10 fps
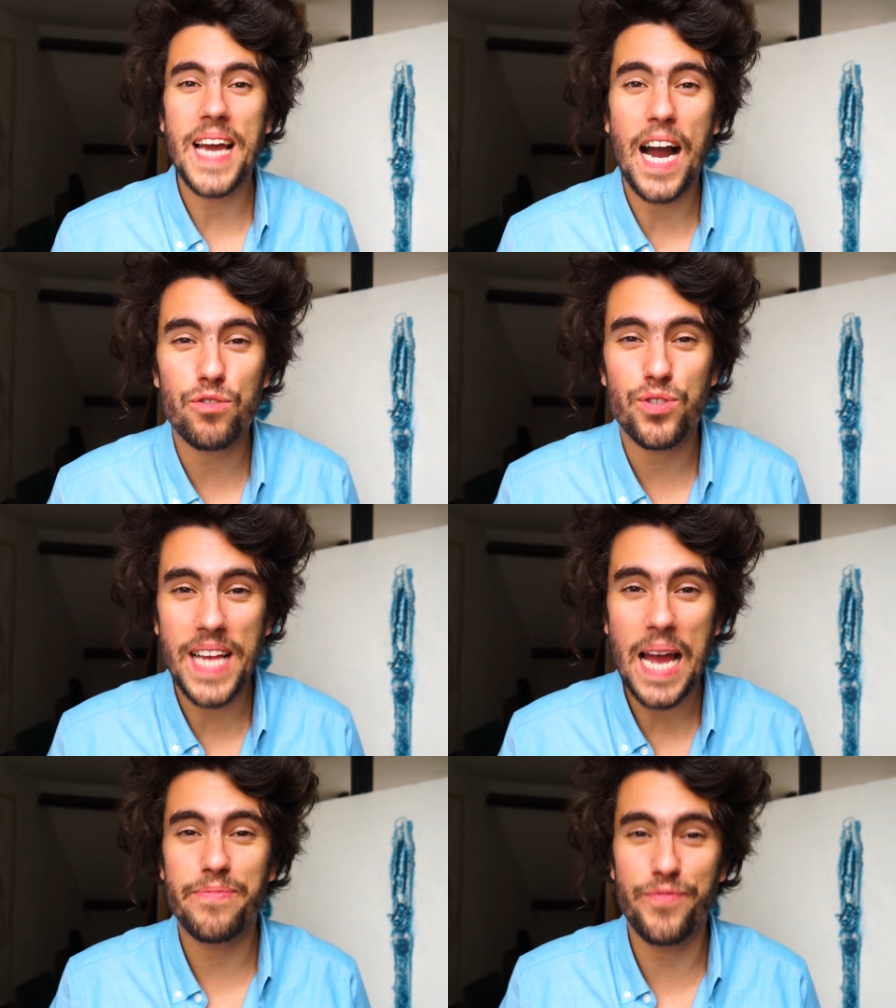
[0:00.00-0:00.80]
how to
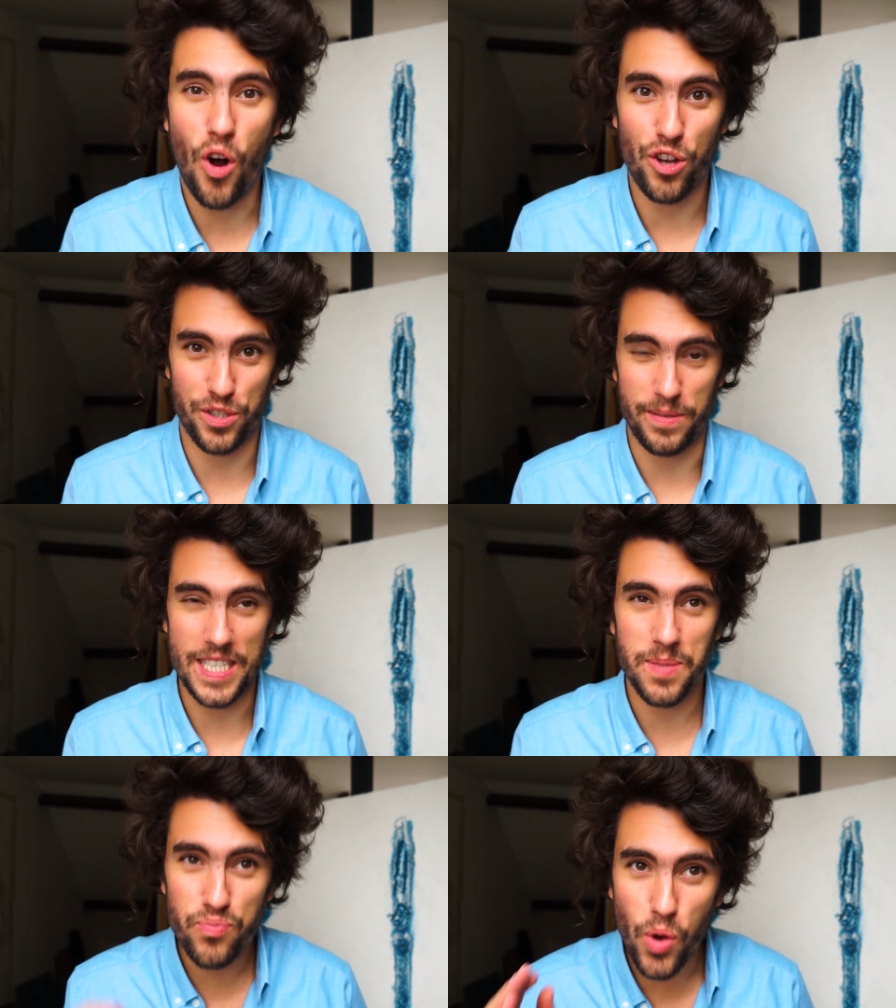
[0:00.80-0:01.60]
type faster
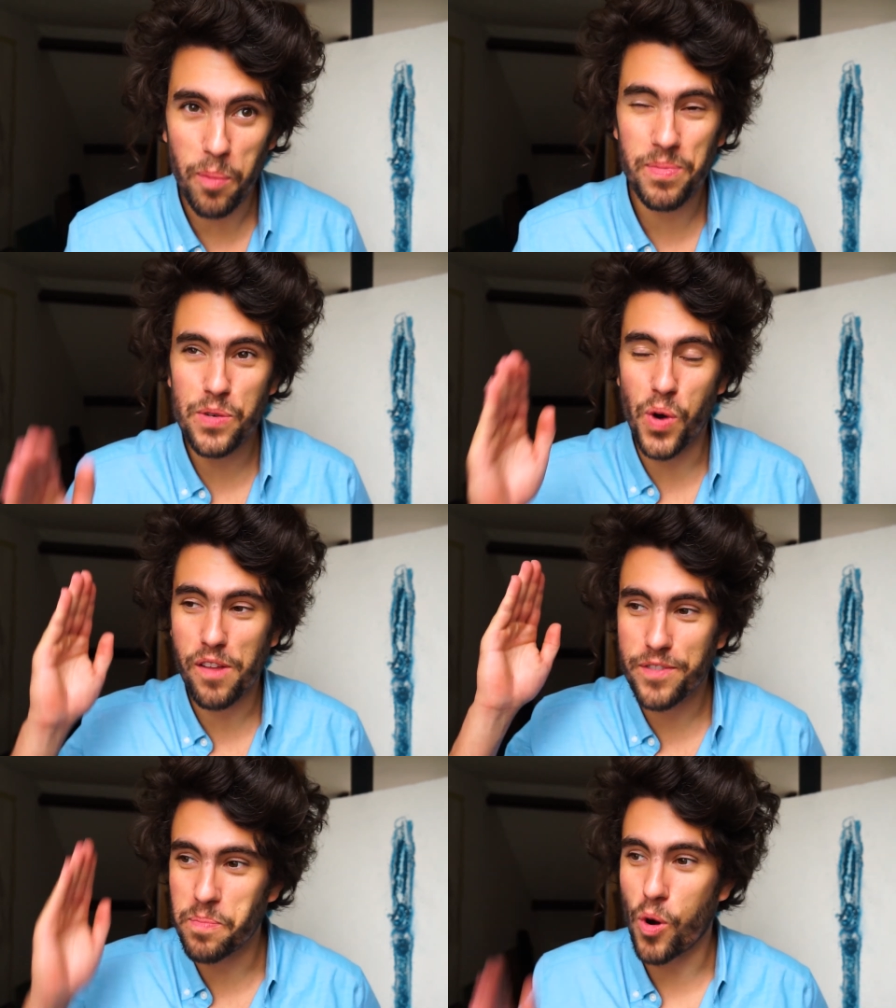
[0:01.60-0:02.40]
is probably one
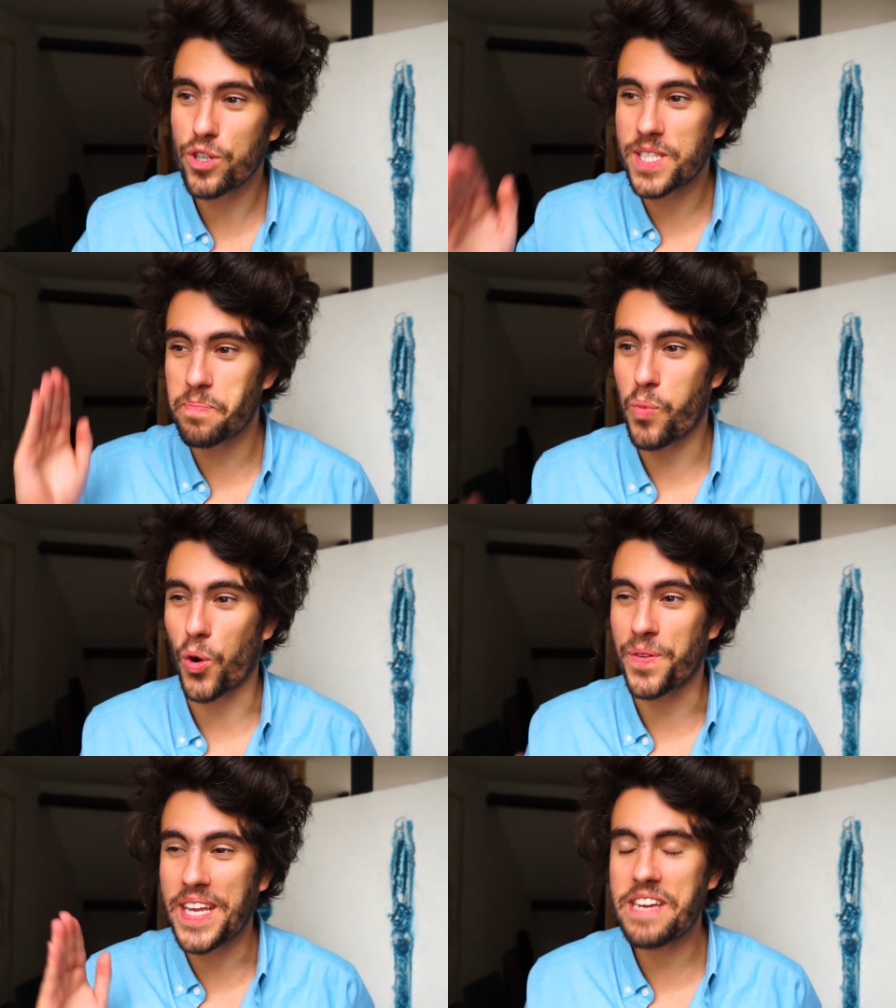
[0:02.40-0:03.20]
of the most
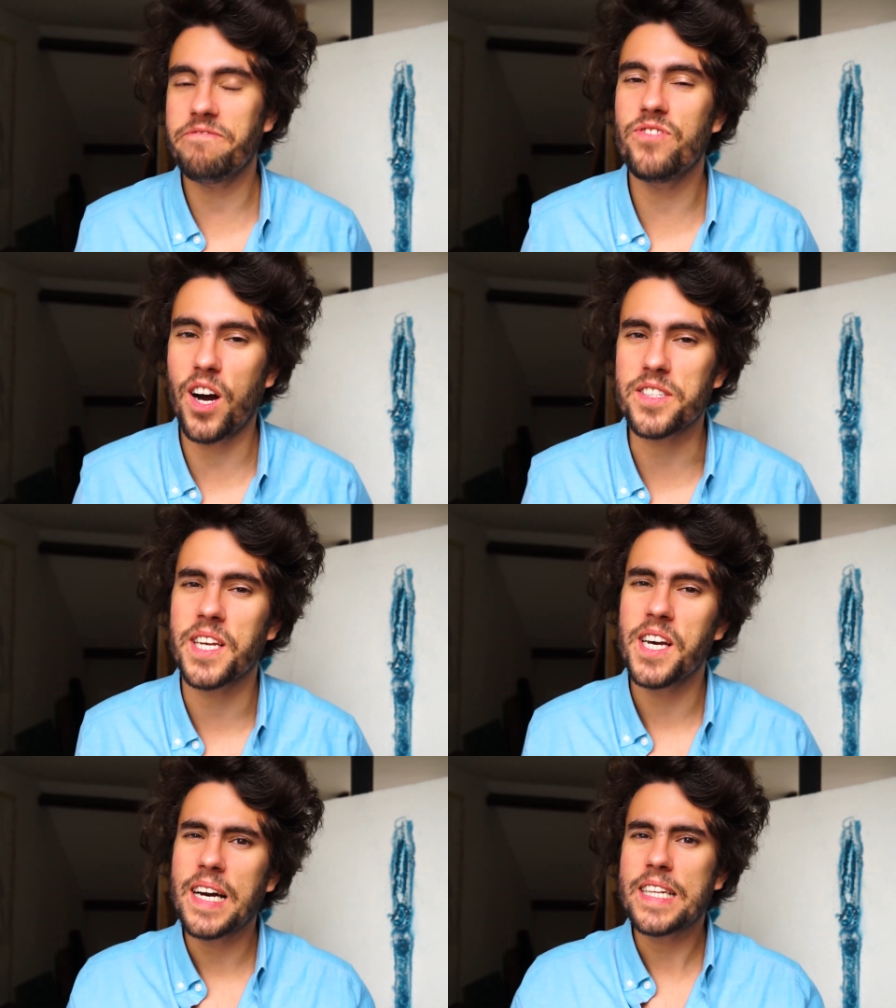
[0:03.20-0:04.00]
important, if not
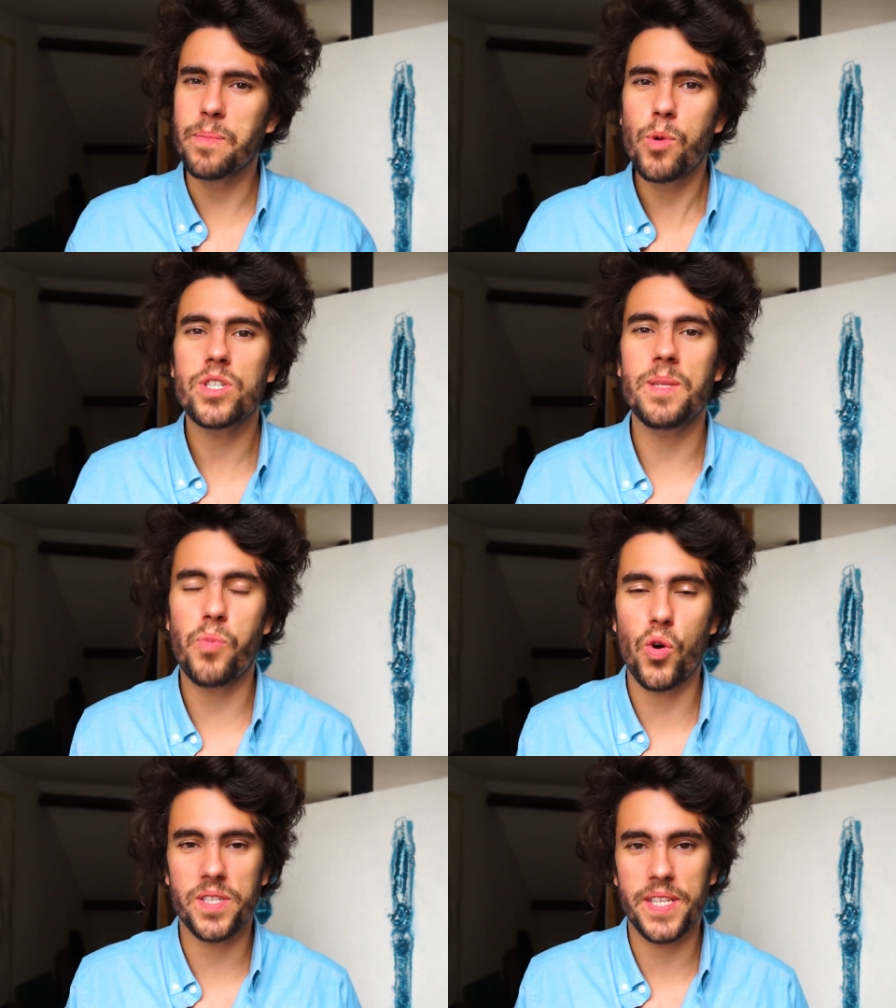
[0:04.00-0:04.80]
the most
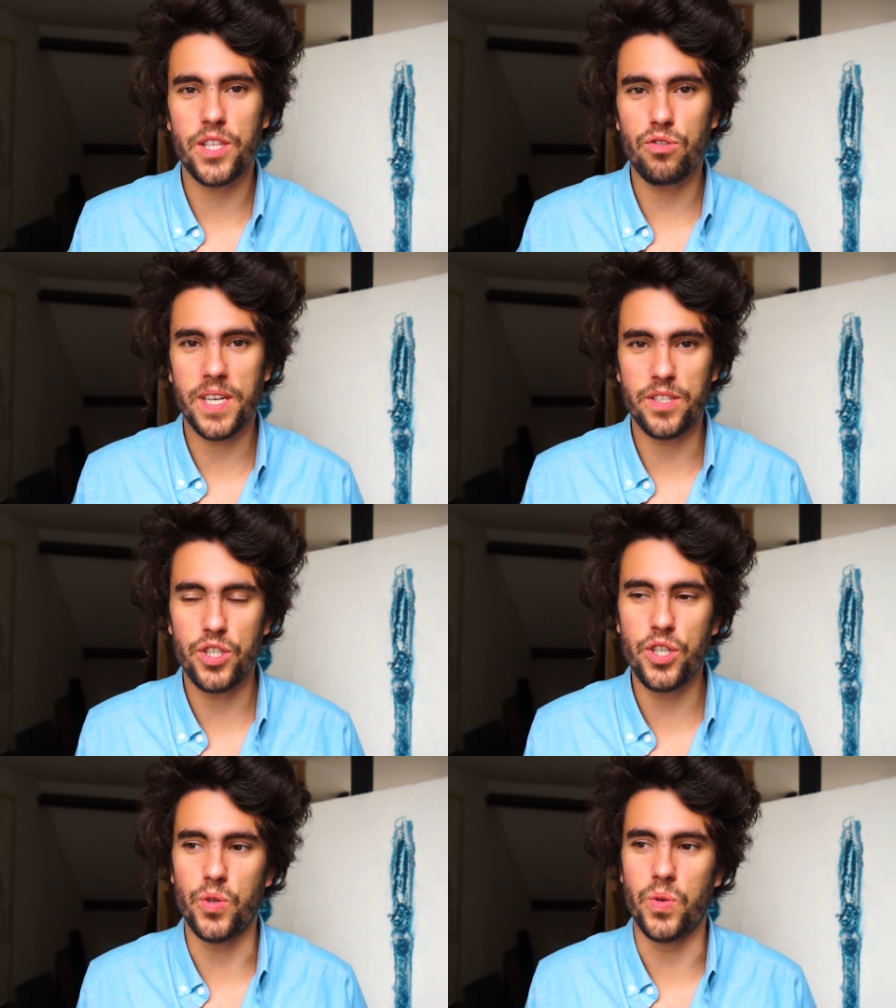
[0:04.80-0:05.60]
important thing you can
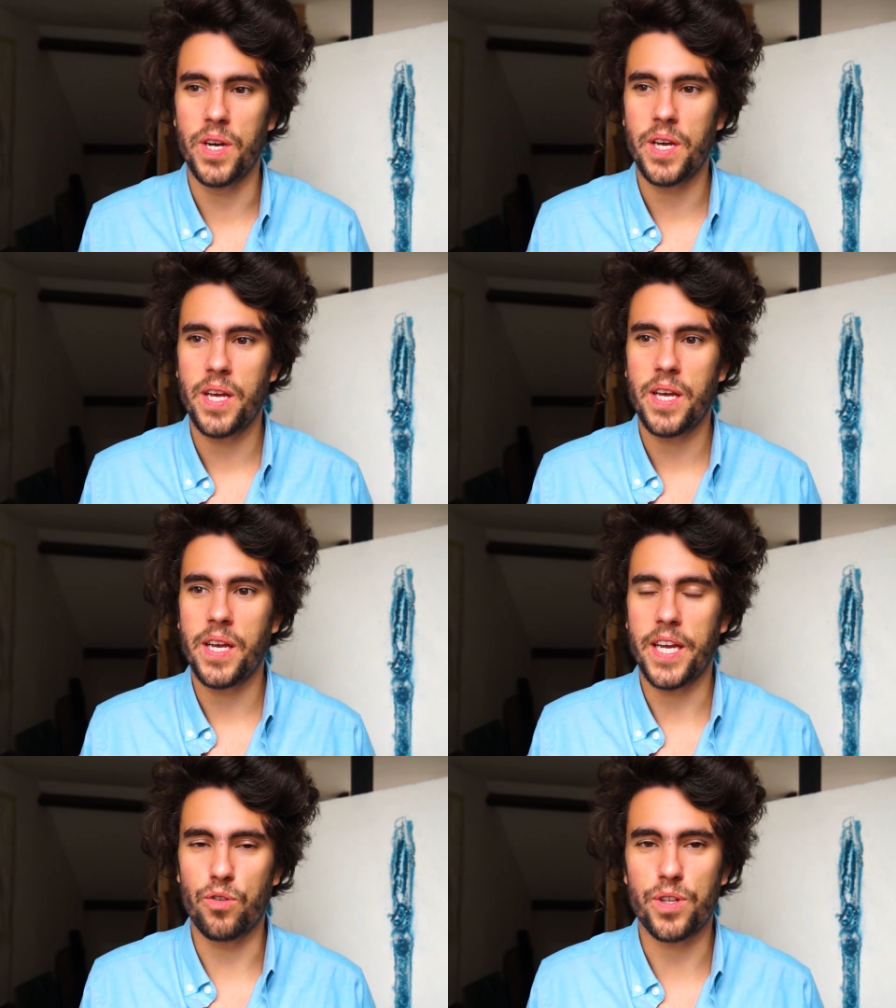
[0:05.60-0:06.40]
do
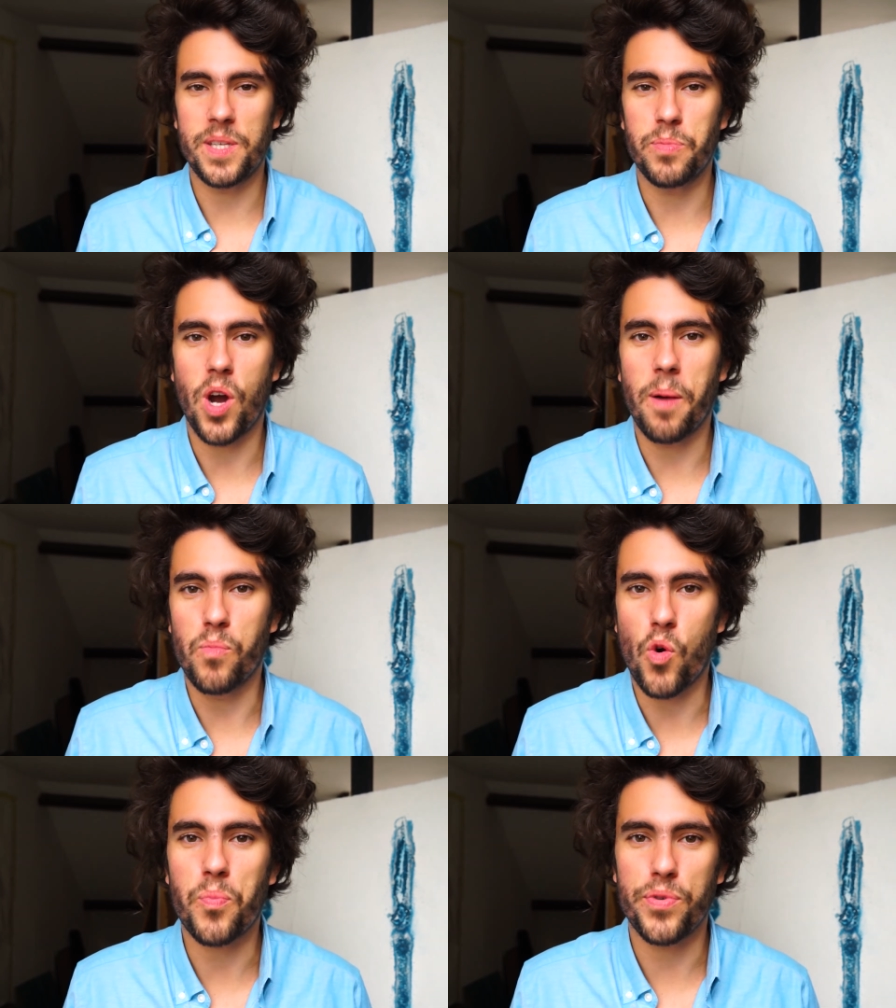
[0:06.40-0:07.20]
in order to become
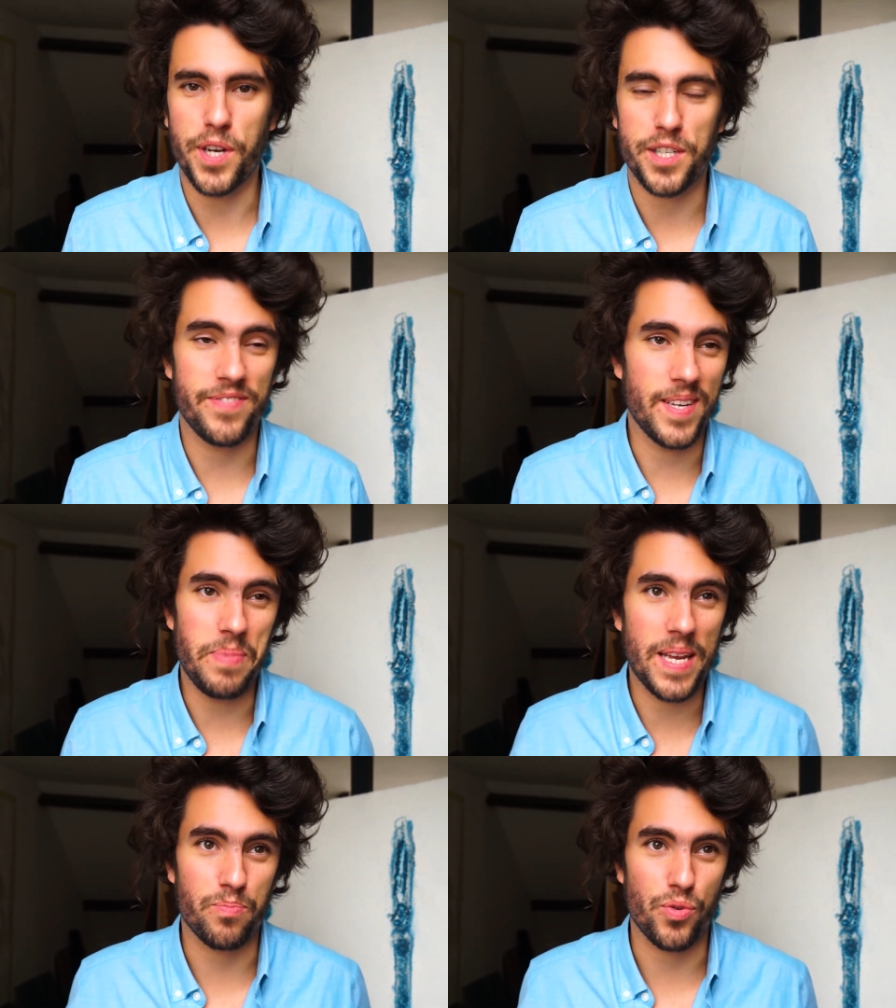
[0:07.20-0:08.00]
more productive and a
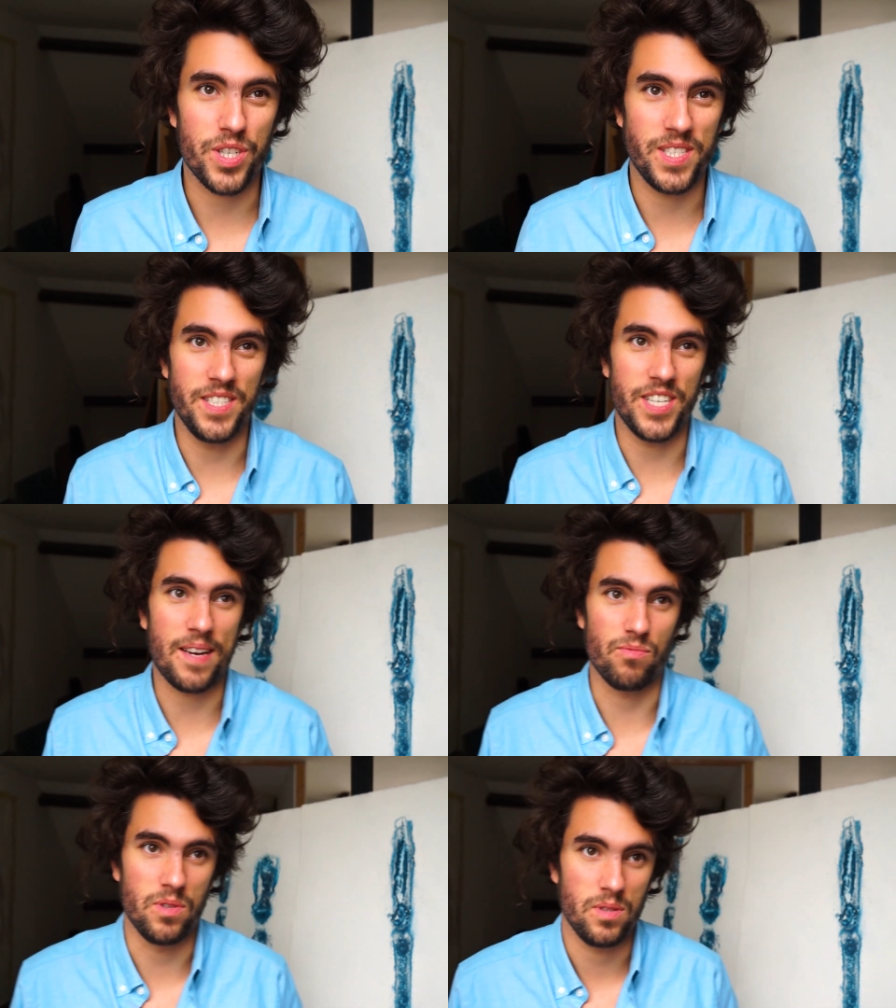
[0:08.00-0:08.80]
better person in
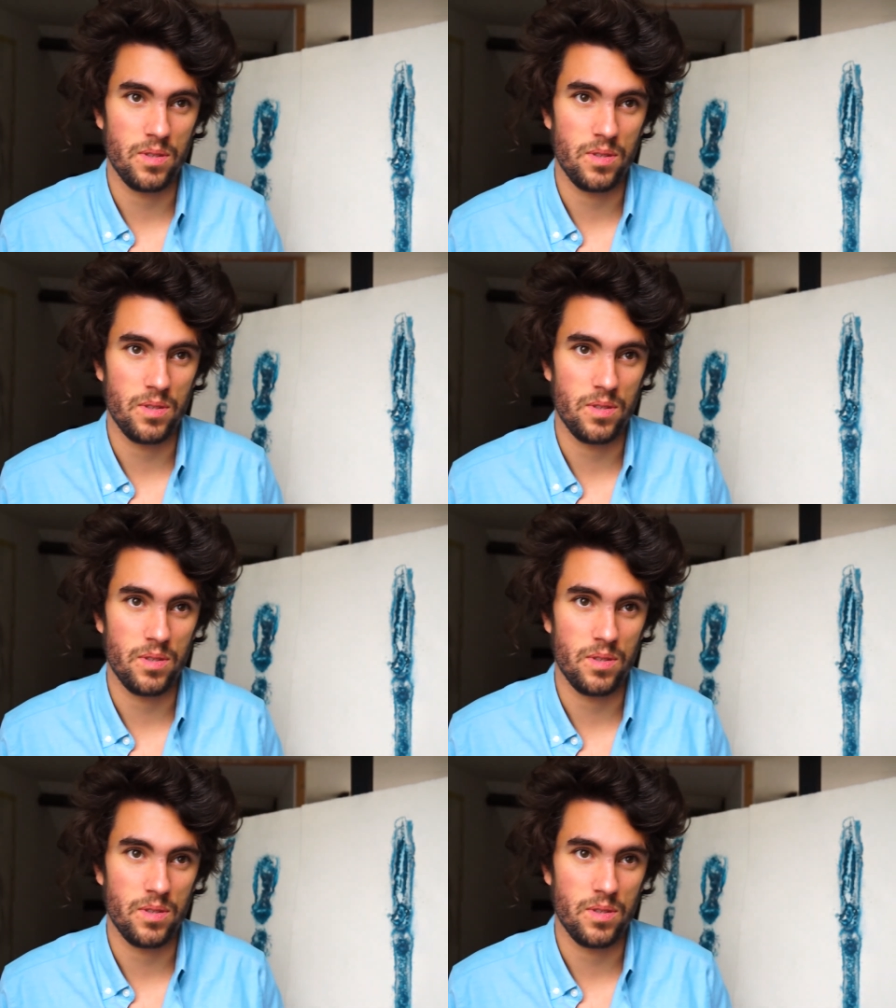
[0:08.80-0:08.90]
general.